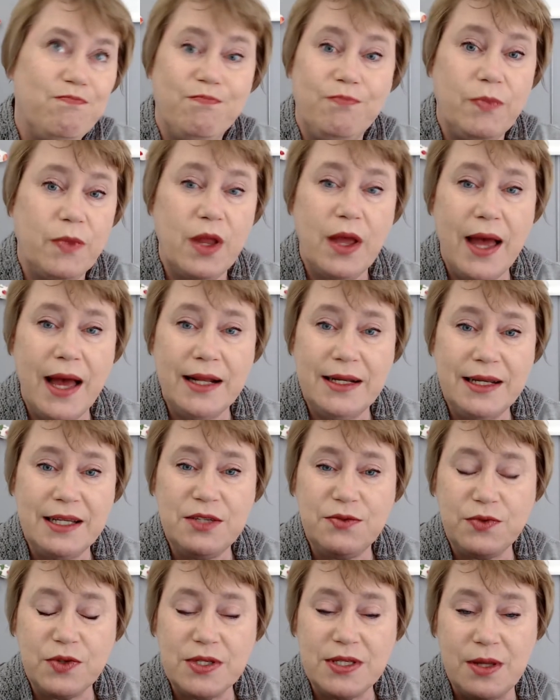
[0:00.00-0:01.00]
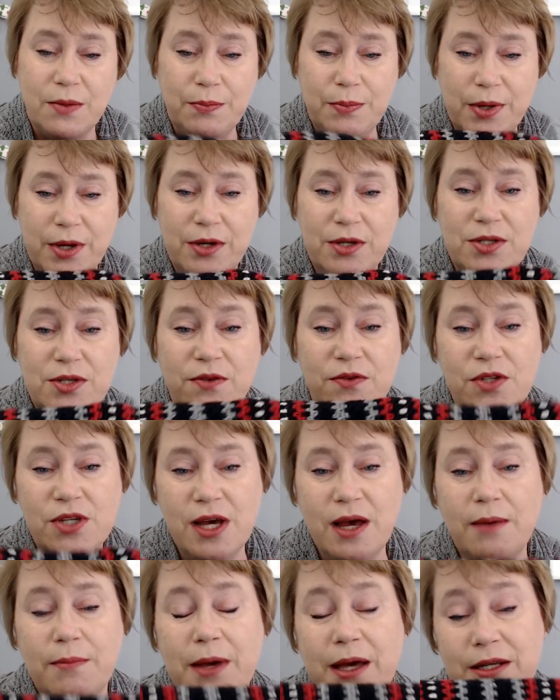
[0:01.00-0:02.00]
at least for some periods of
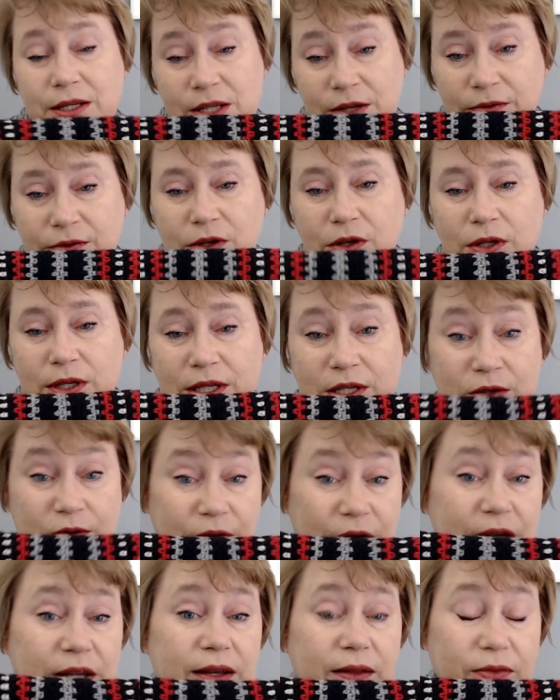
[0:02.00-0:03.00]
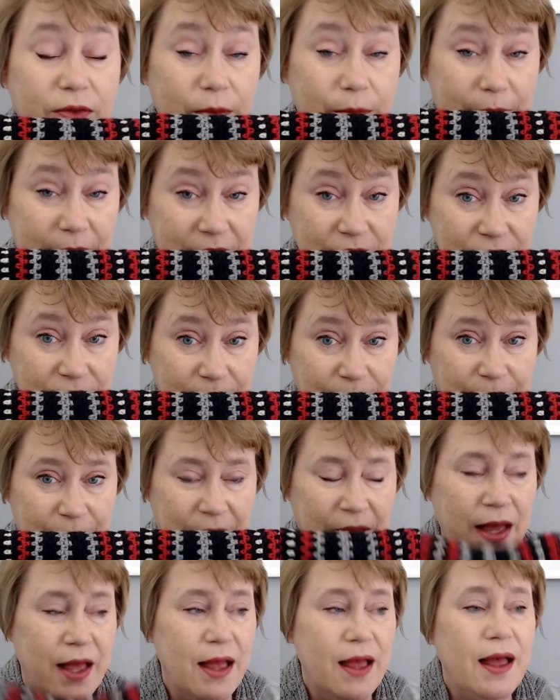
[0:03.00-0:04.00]
time had difficulties finding the pattern.
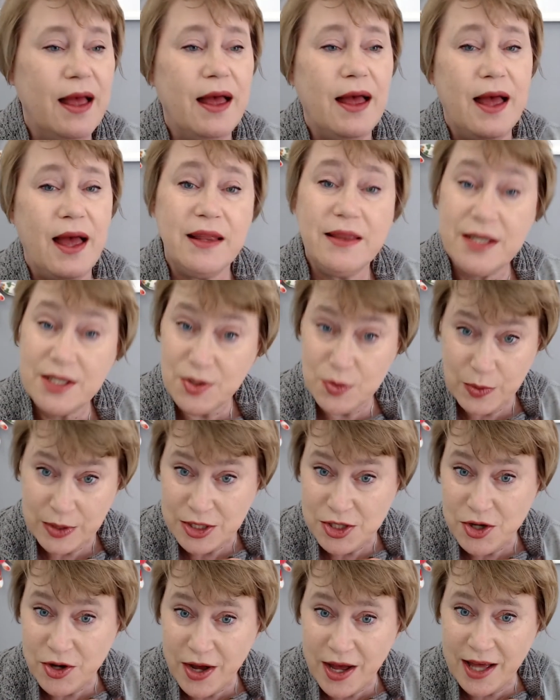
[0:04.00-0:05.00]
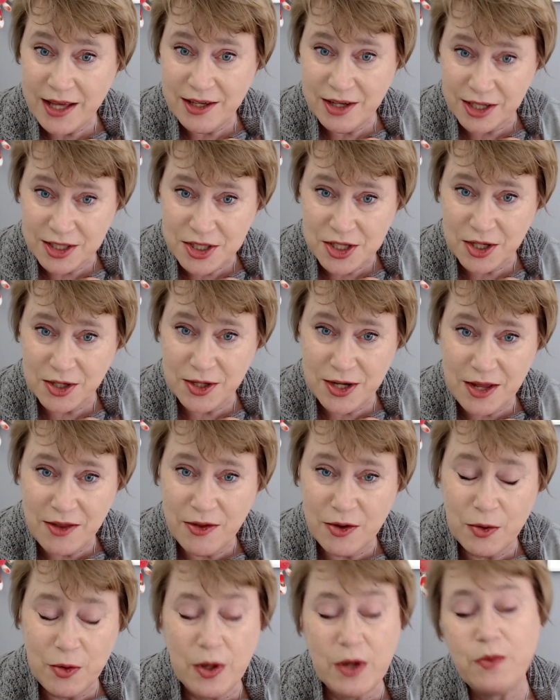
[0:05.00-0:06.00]
And this winter I got
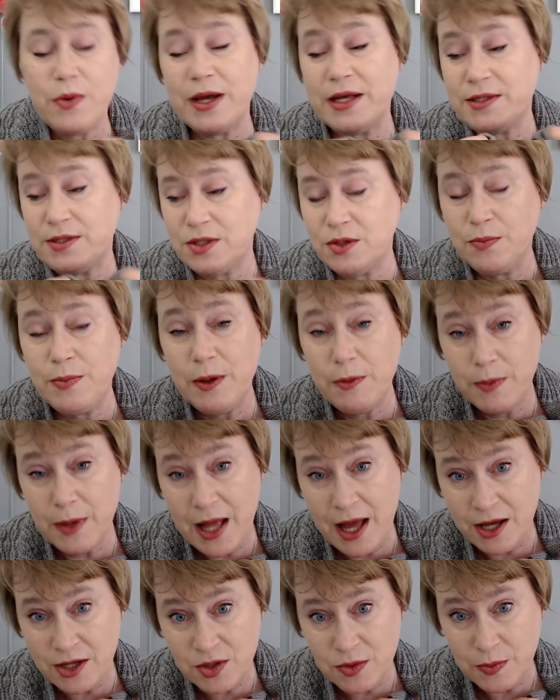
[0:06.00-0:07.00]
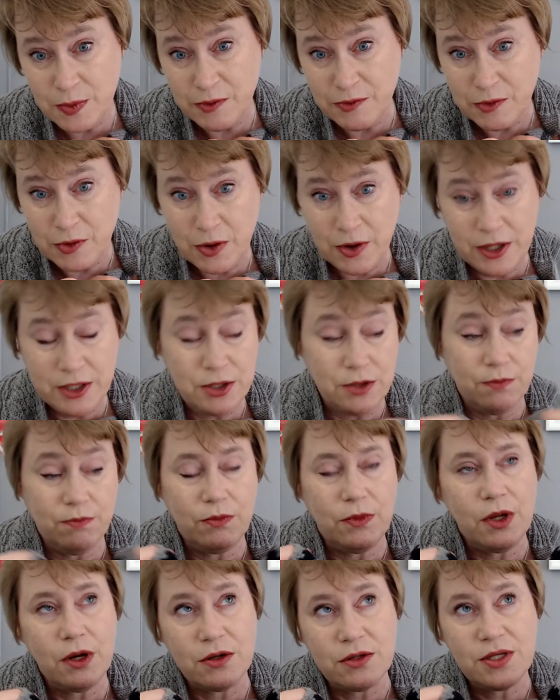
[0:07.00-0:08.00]
another request. So people ask me for it,
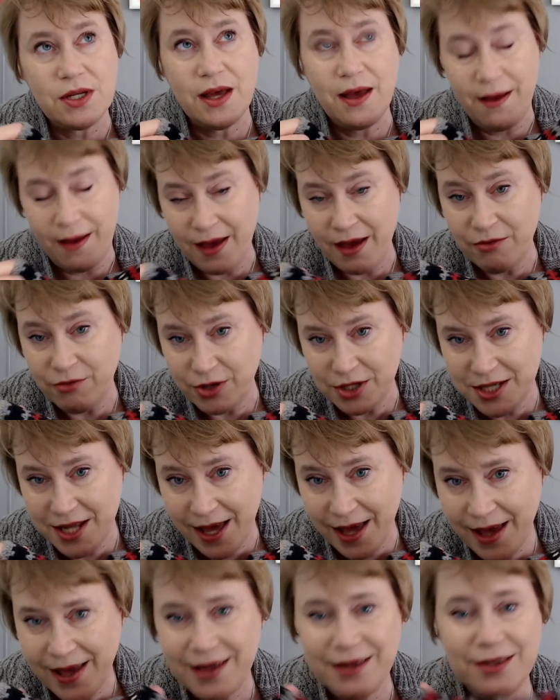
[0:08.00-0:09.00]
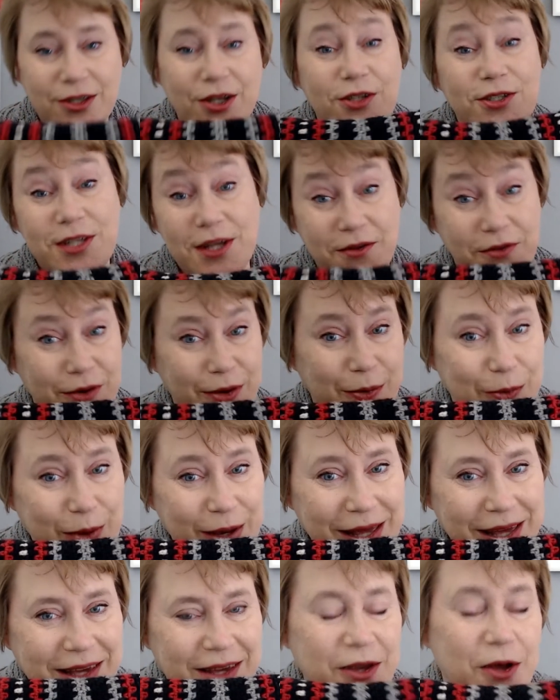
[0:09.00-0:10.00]
not every day, not every
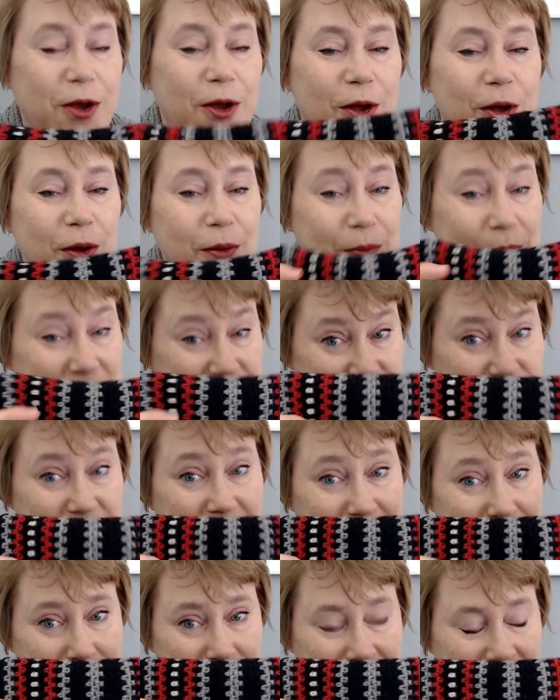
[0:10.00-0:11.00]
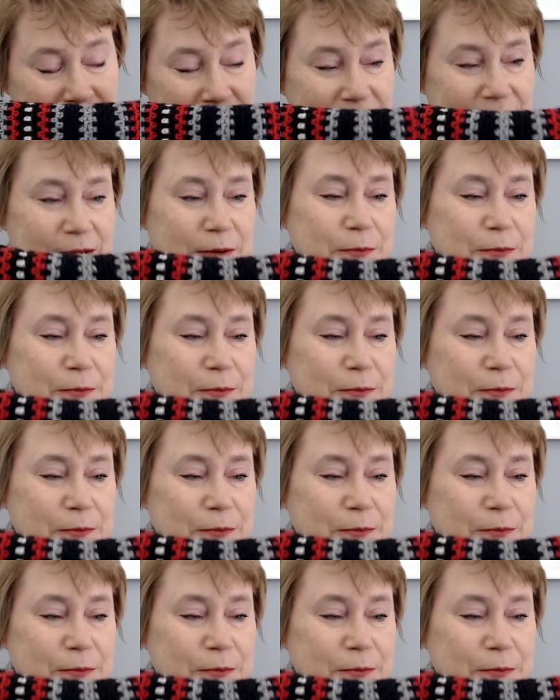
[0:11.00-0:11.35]
week, but regularly.